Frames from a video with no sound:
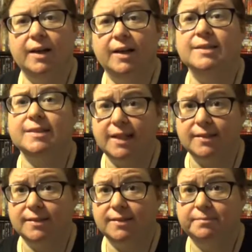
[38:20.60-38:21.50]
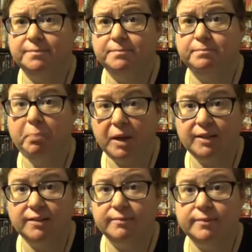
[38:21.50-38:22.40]
It's intense,
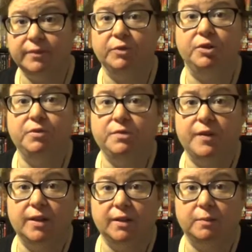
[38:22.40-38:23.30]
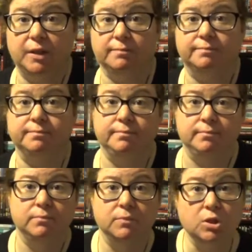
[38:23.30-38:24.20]
but if you're a huge fan like me,
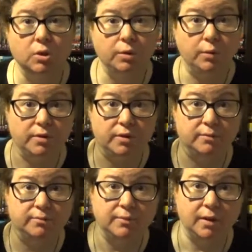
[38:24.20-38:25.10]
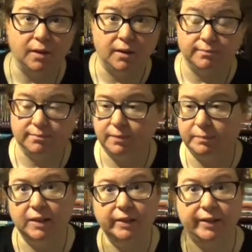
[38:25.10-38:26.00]
totally worth it.
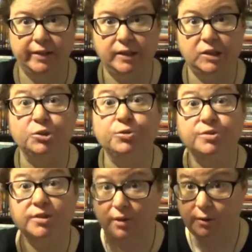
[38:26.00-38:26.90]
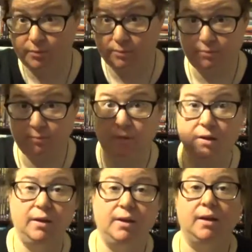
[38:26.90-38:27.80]
Met Lee years ago
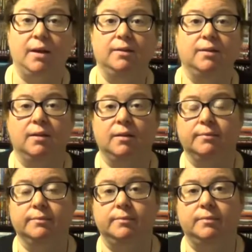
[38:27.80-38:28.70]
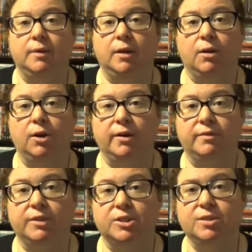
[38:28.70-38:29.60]
at a horror
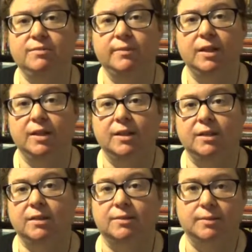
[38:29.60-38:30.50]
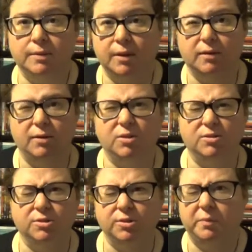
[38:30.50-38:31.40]
convention. He's
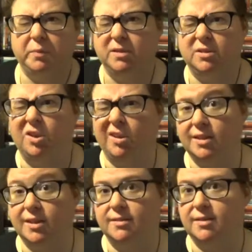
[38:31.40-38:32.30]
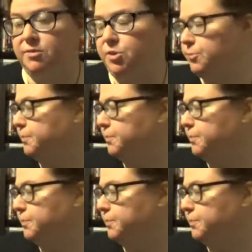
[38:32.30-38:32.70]
also shown up on Dawn of the Dead stuff too.